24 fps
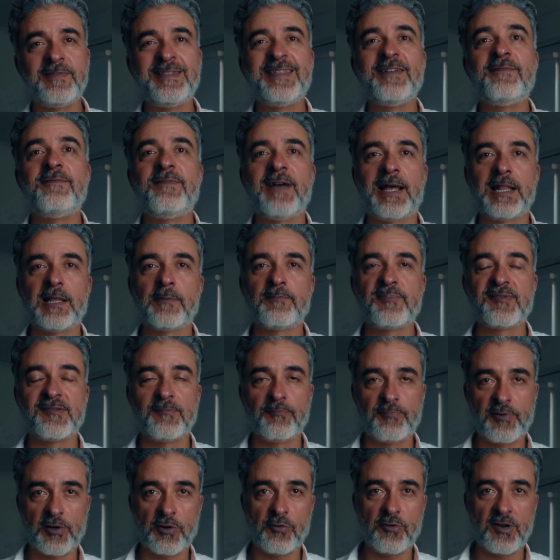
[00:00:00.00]
develops
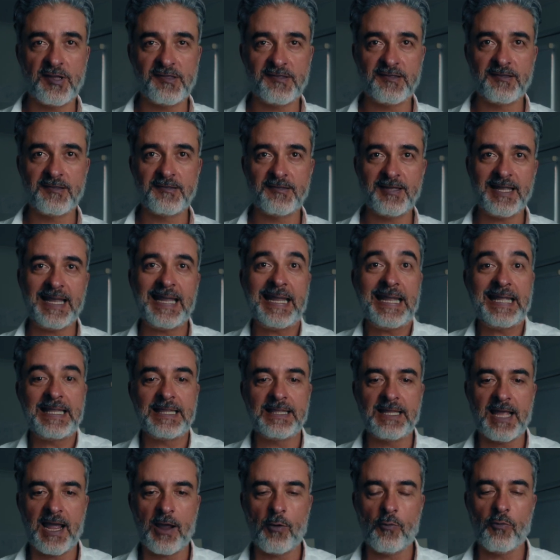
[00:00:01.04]
and progresses
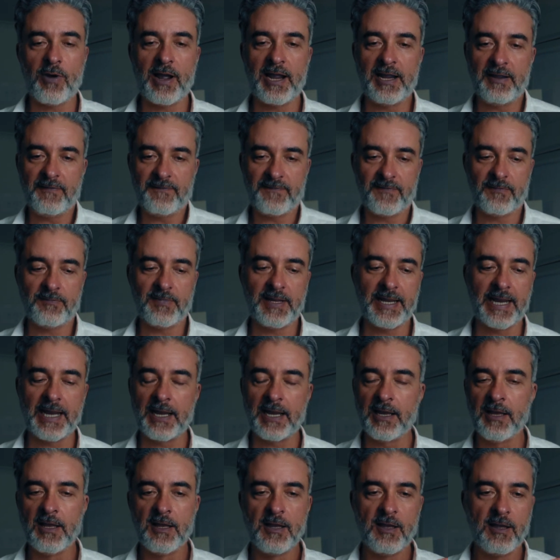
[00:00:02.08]
in that way for me.
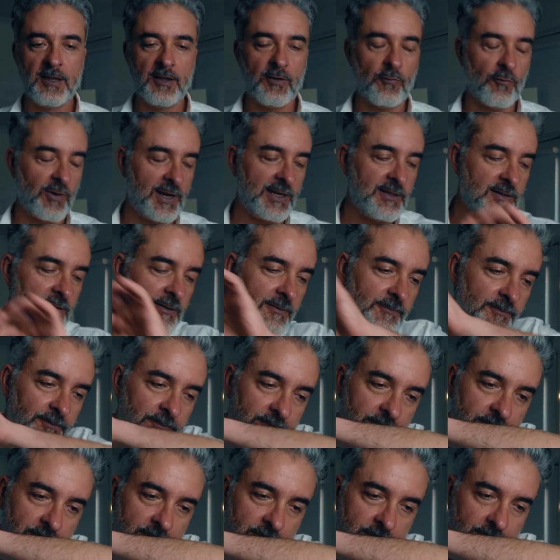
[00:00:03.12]
When
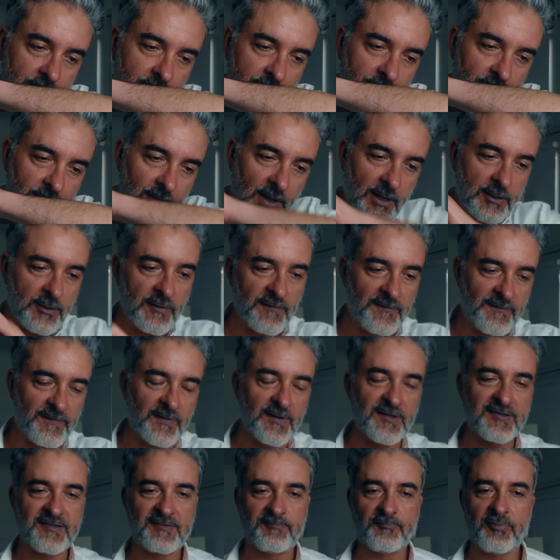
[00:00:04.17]
you
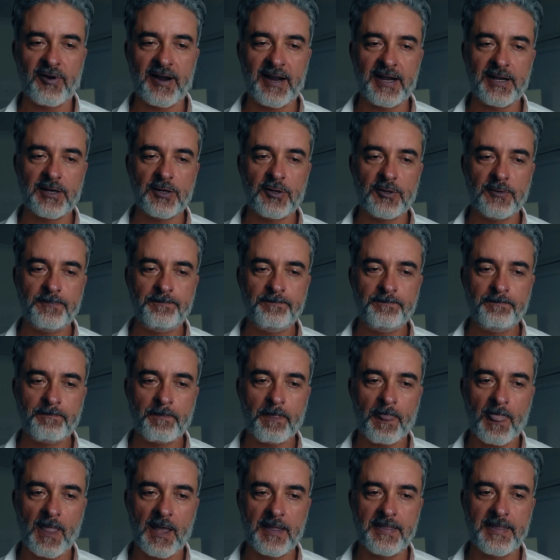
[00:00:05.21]
first spray it
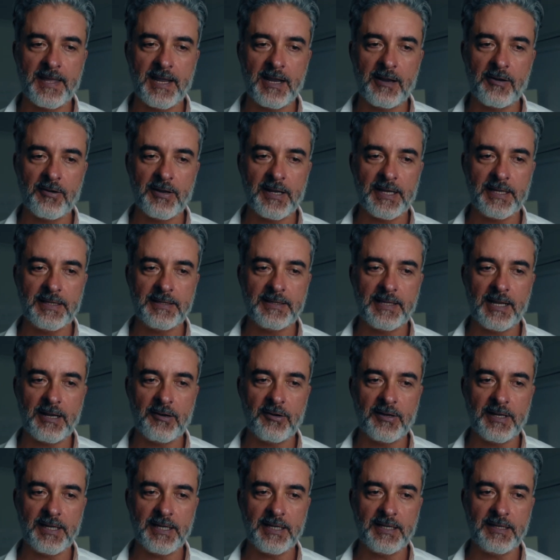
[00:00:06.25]
on, there
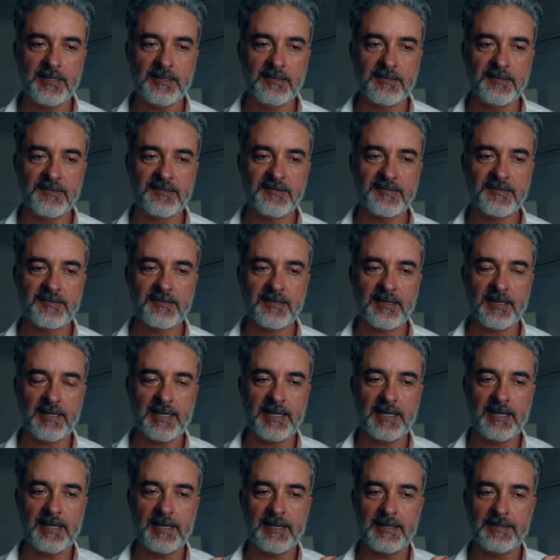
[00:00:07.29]
is
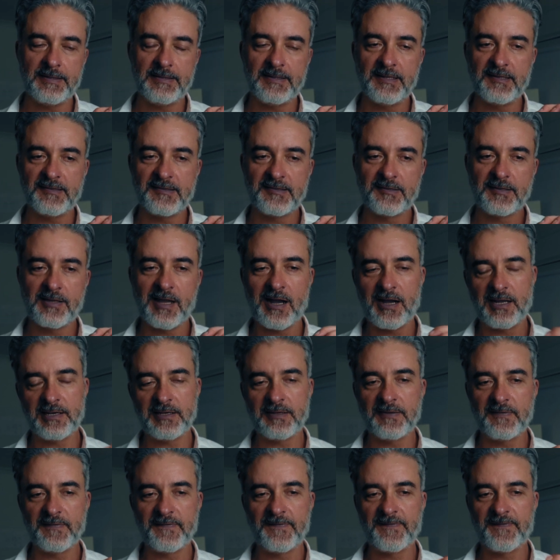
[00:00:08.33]
this kind
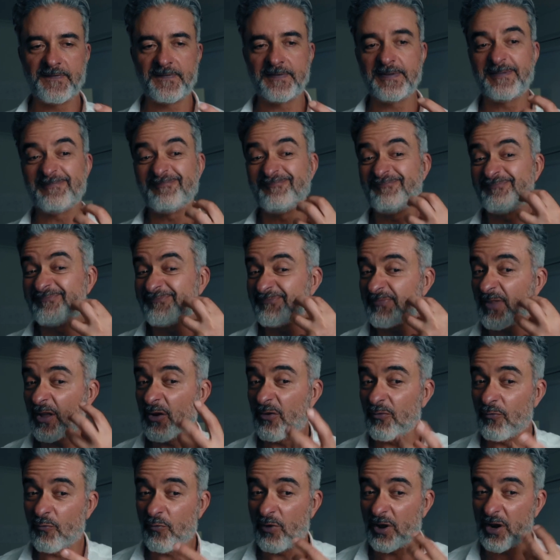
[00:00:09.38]
of
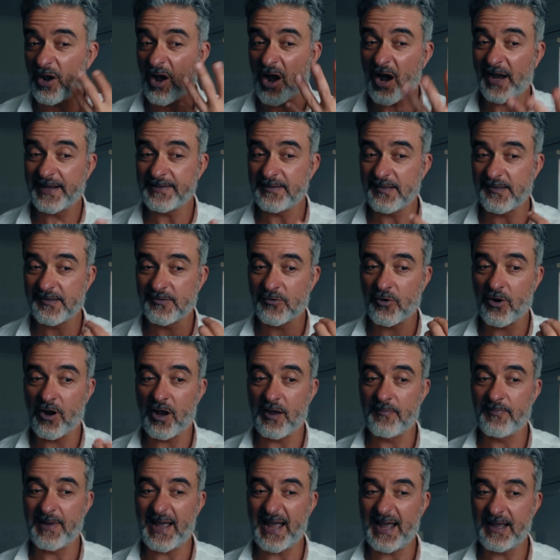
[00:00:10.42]
what I
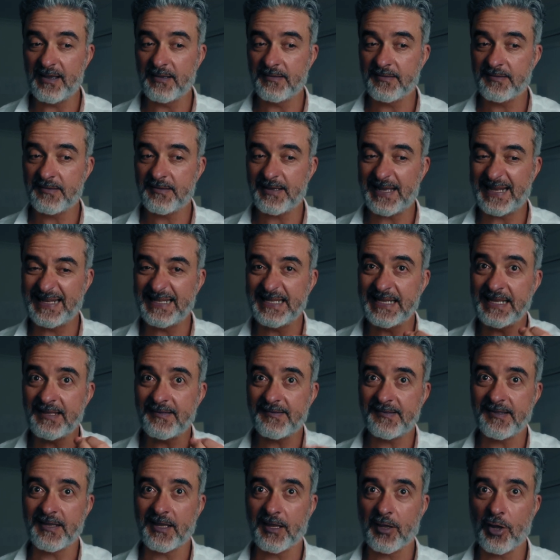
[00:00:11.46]
describe as
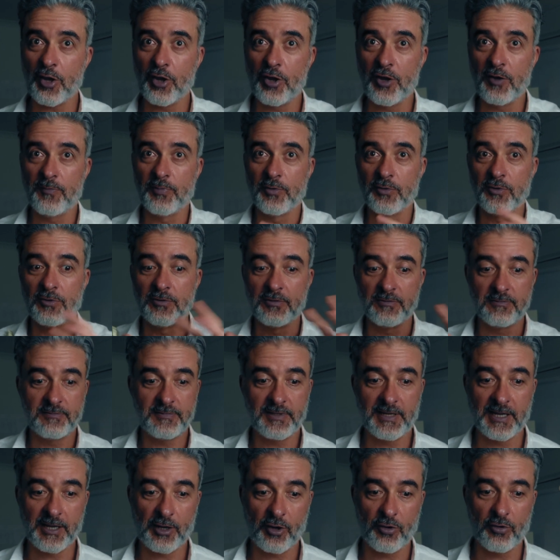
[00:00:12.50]
anisic herbal
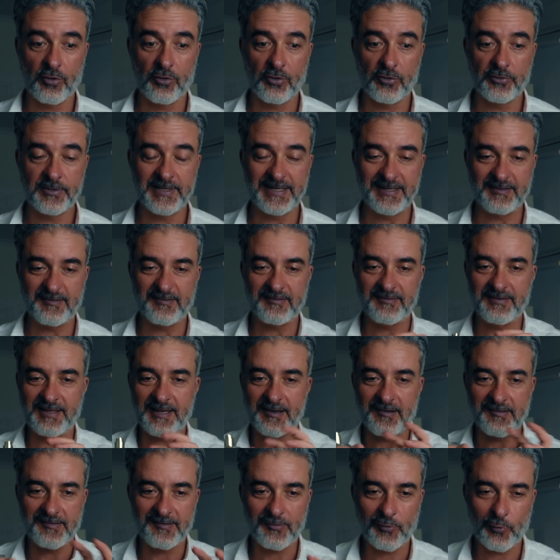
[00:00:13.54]
accord.
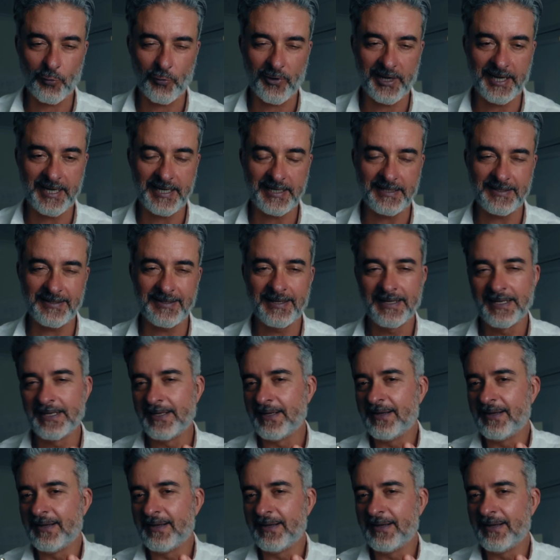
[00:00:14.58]
There's green.